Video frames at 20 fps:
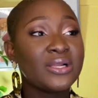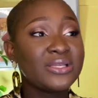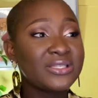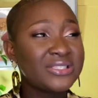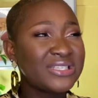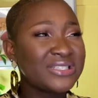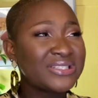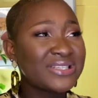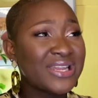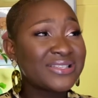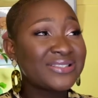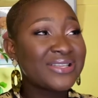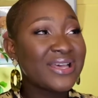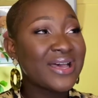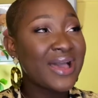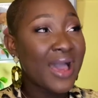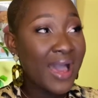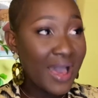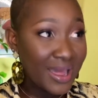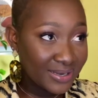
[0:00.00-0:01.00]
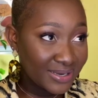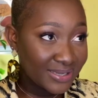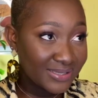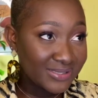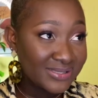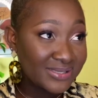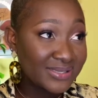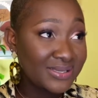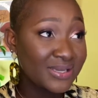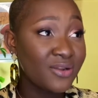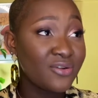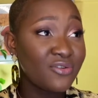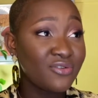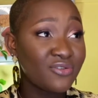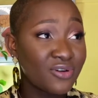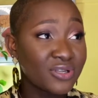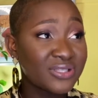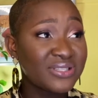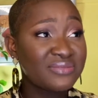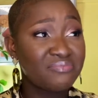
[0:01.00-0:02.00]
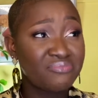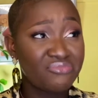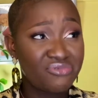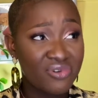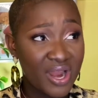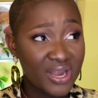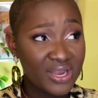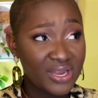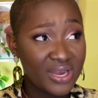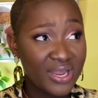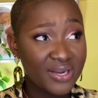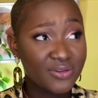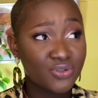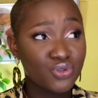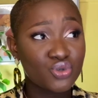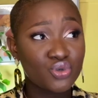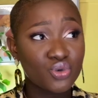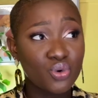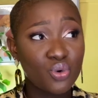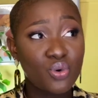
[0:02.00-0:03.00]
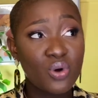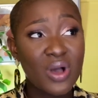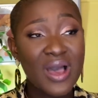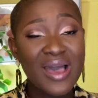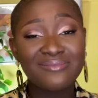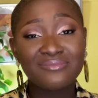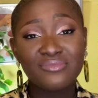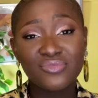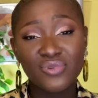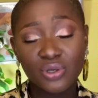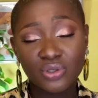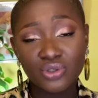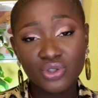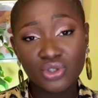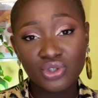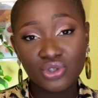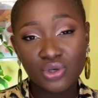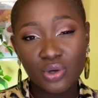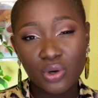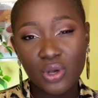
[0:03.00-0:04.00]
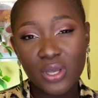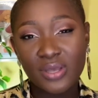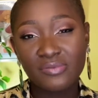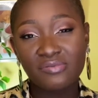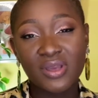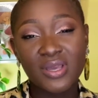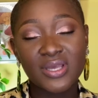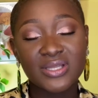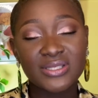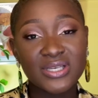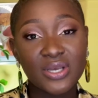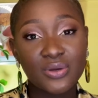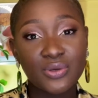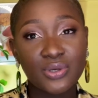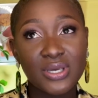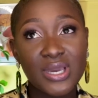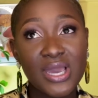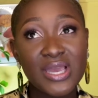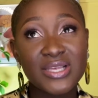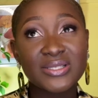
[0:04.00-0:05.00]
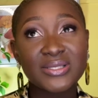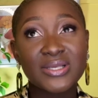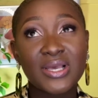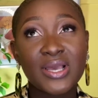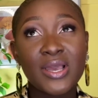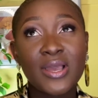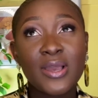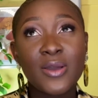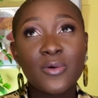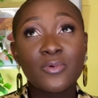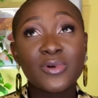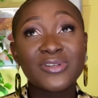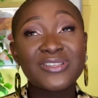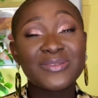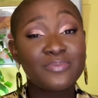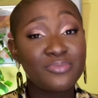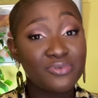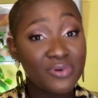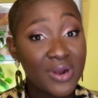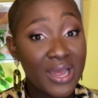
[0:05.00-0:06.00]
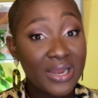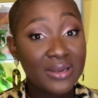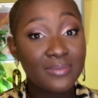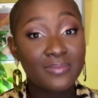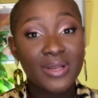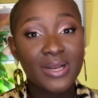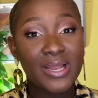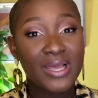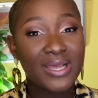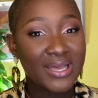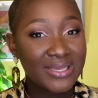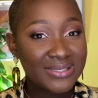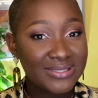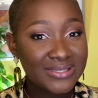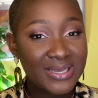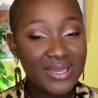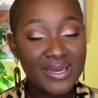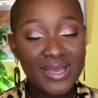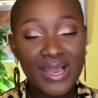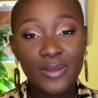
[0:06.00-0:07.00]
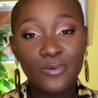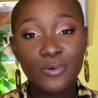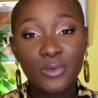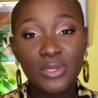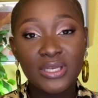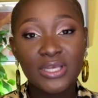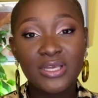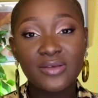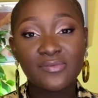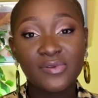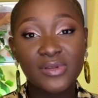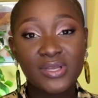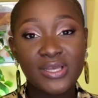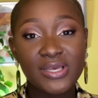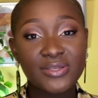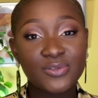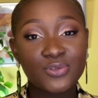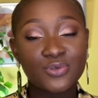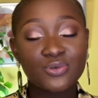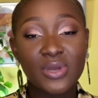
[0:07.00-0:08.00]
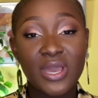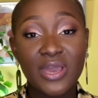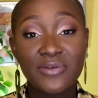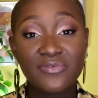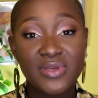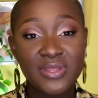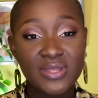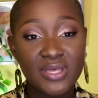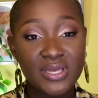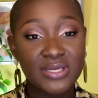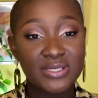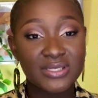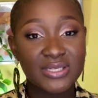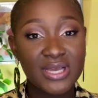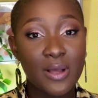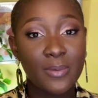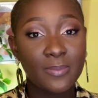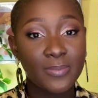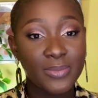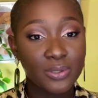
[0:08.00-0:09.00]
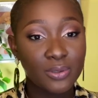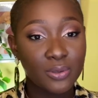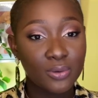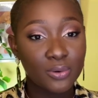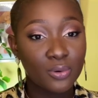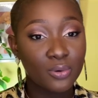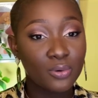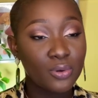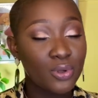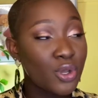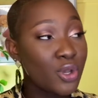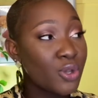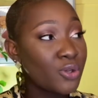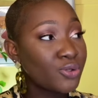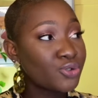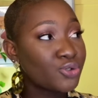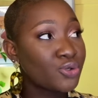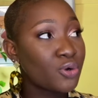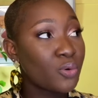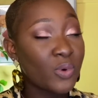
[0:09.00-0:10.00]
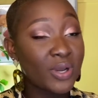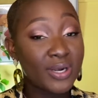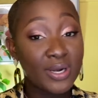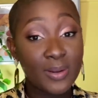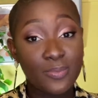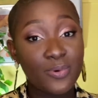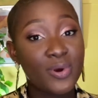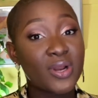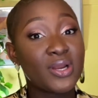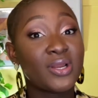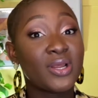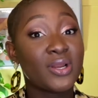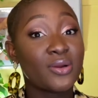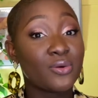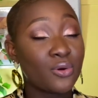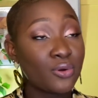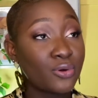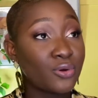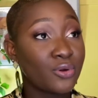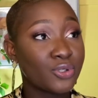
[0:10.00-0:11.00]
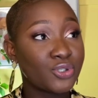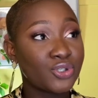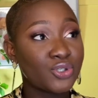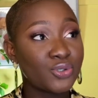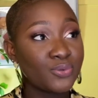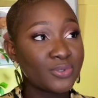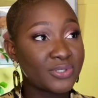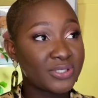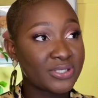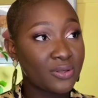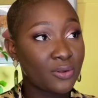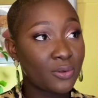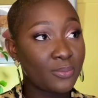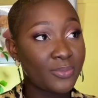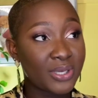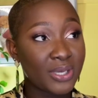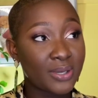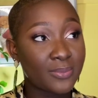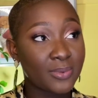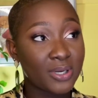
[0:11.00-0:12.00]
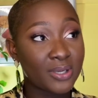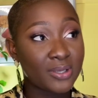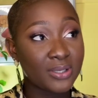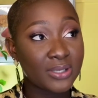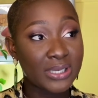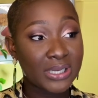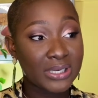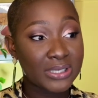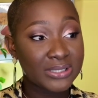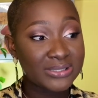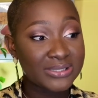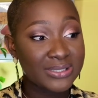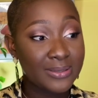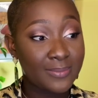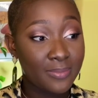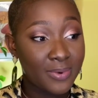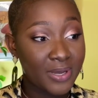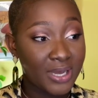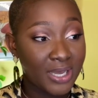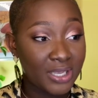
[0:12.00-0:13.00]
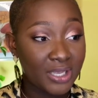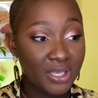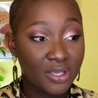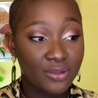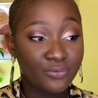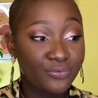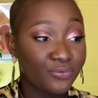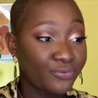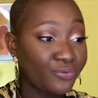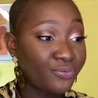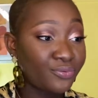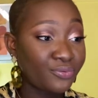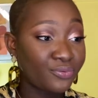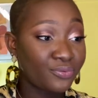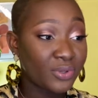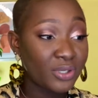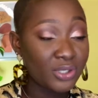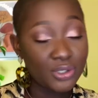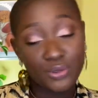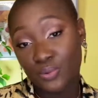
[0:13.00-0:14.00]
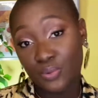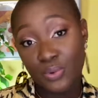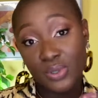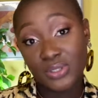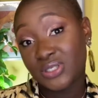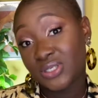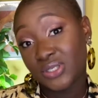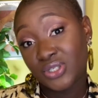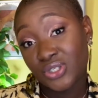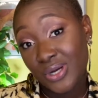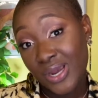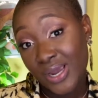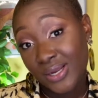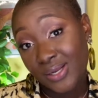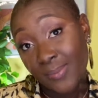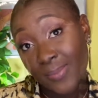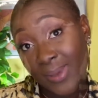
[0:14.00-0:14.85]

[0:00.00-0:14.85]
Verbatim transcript: These lights are honestly not branded, so I'm not sure if I can tell you guys which brand, but like I said, I will leave links to everything down below. So whether branded or not, you'll still be able to get it to buy if you want to try to